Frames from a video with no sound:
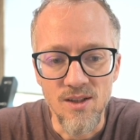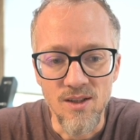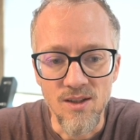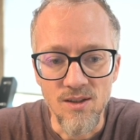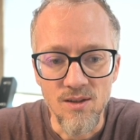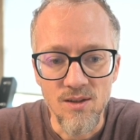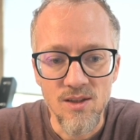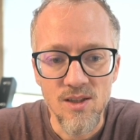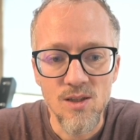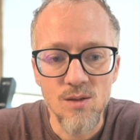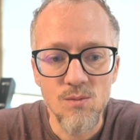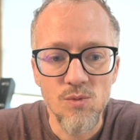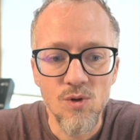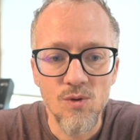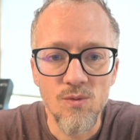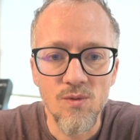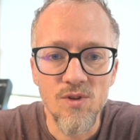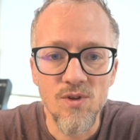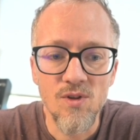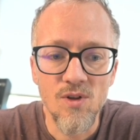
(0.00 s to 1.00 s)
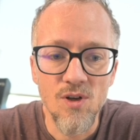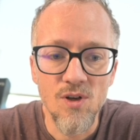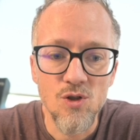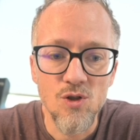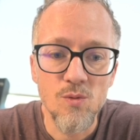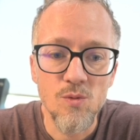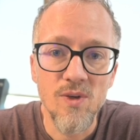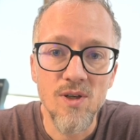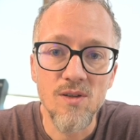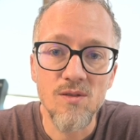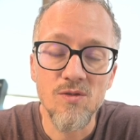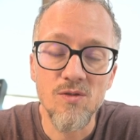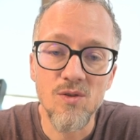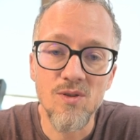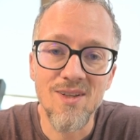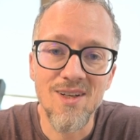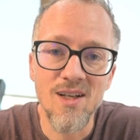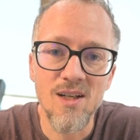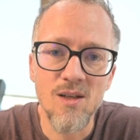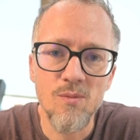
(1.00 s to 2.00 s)
keyboard with touchpad for the
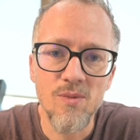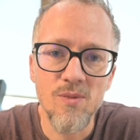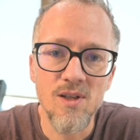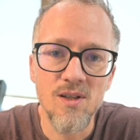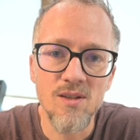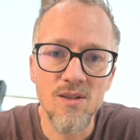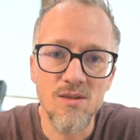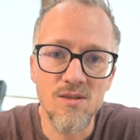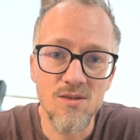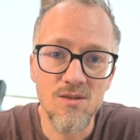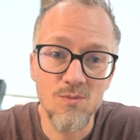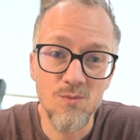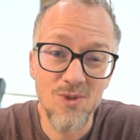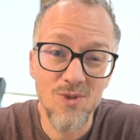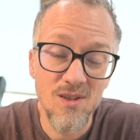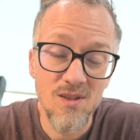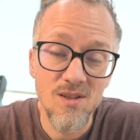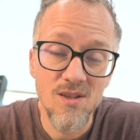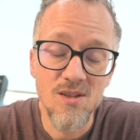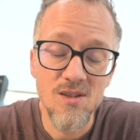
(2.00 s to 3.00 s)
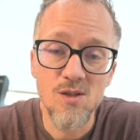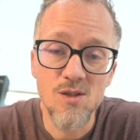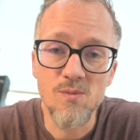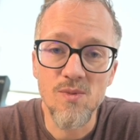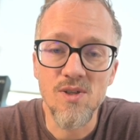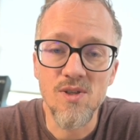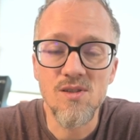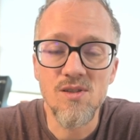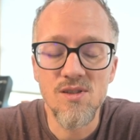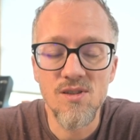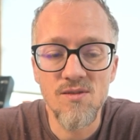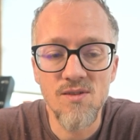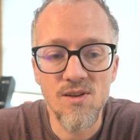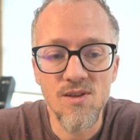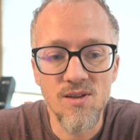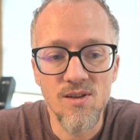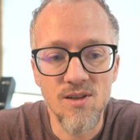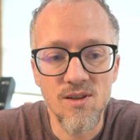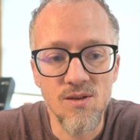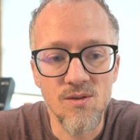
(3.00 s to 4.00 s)
iPad, it's pretty expensive. I
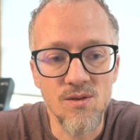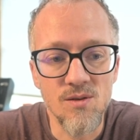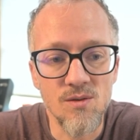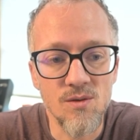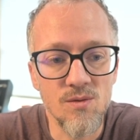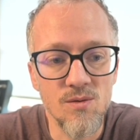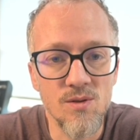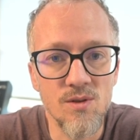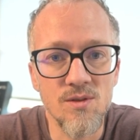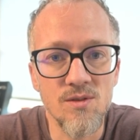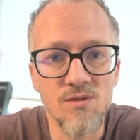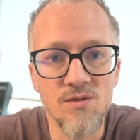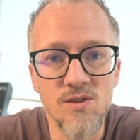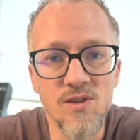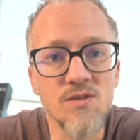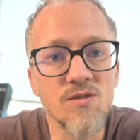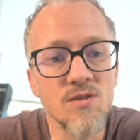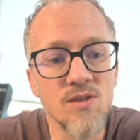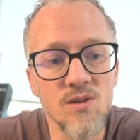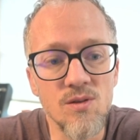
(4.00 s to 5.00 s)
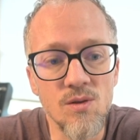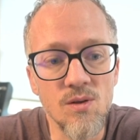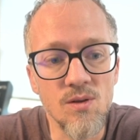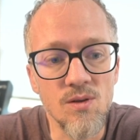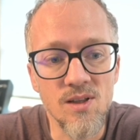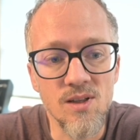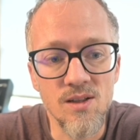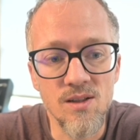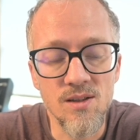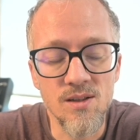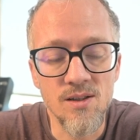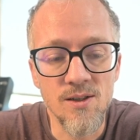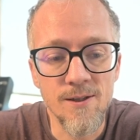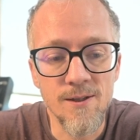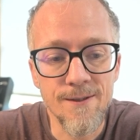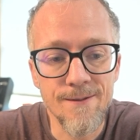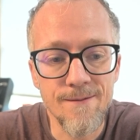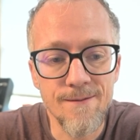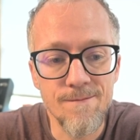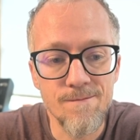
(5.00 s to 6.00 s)
think around $350
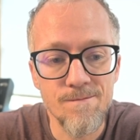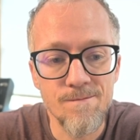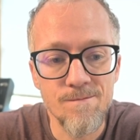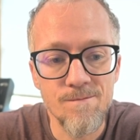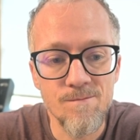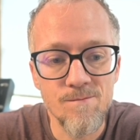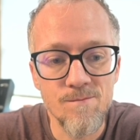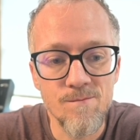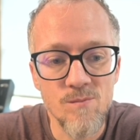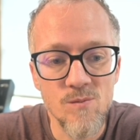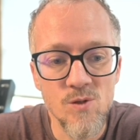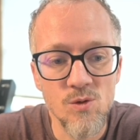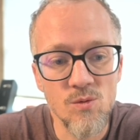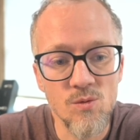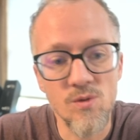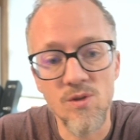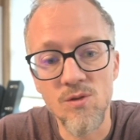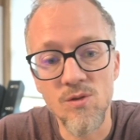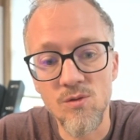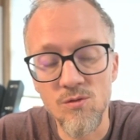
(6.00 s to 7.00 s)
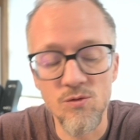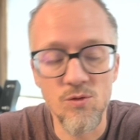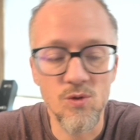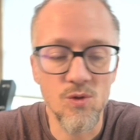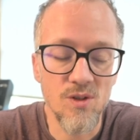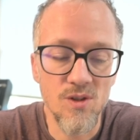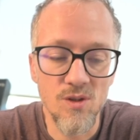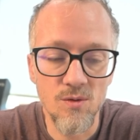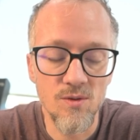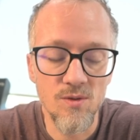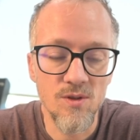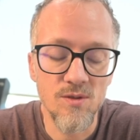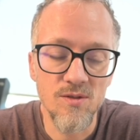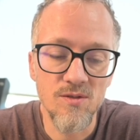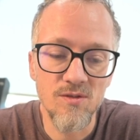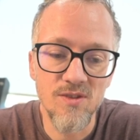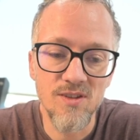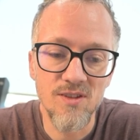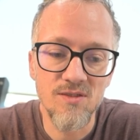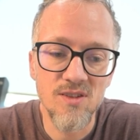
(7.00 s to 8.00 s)
and $340,
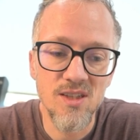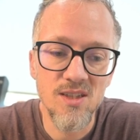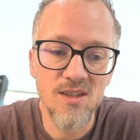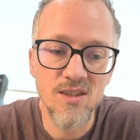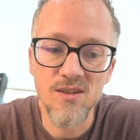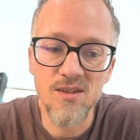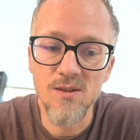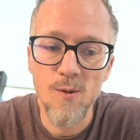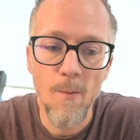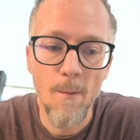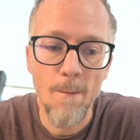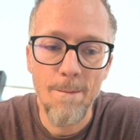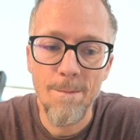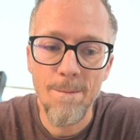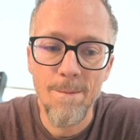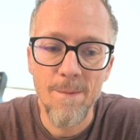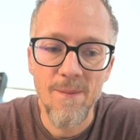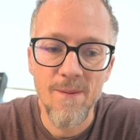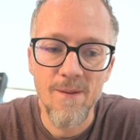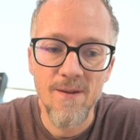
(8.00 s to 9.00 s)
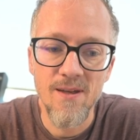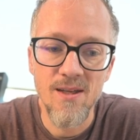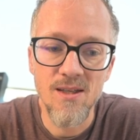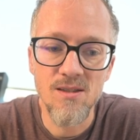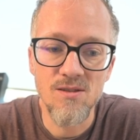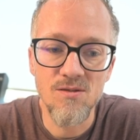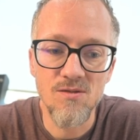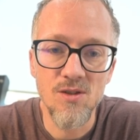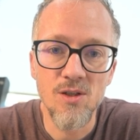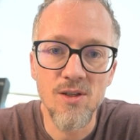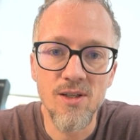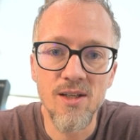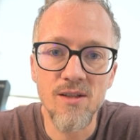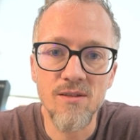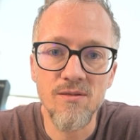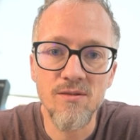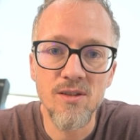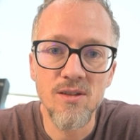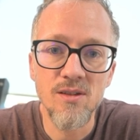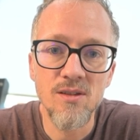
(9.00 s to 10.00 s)
$350, and it's very
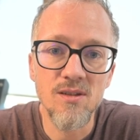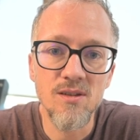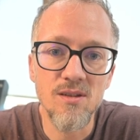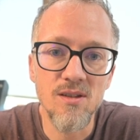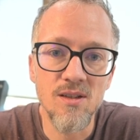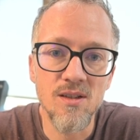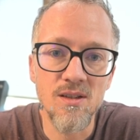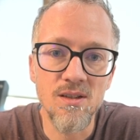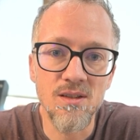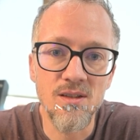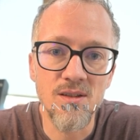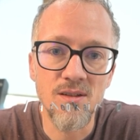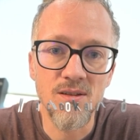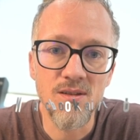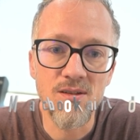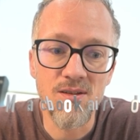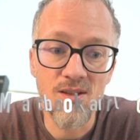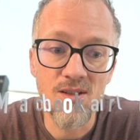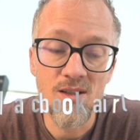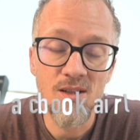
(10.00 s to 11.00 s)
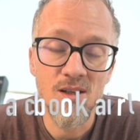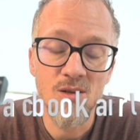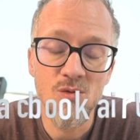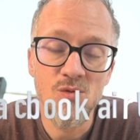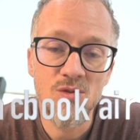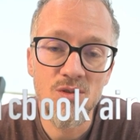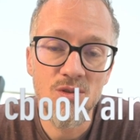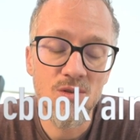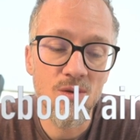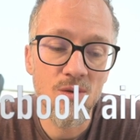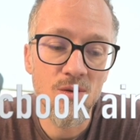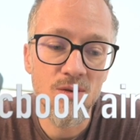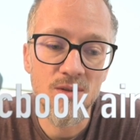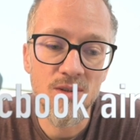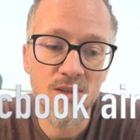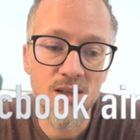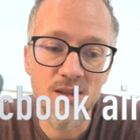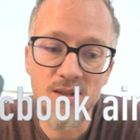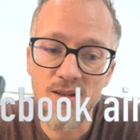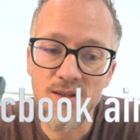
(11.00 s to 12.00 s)
heavy. And then I would go
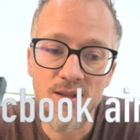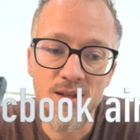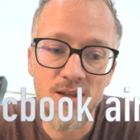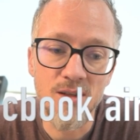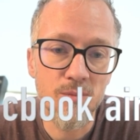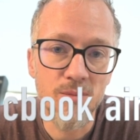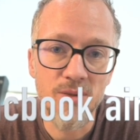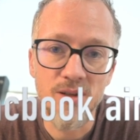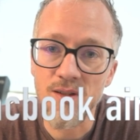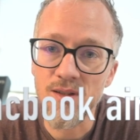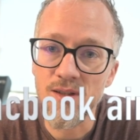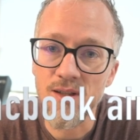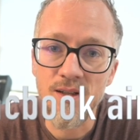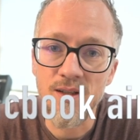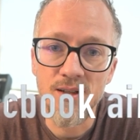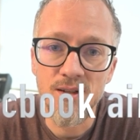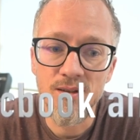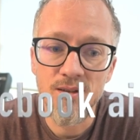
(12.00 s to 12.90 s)
get an iPad Air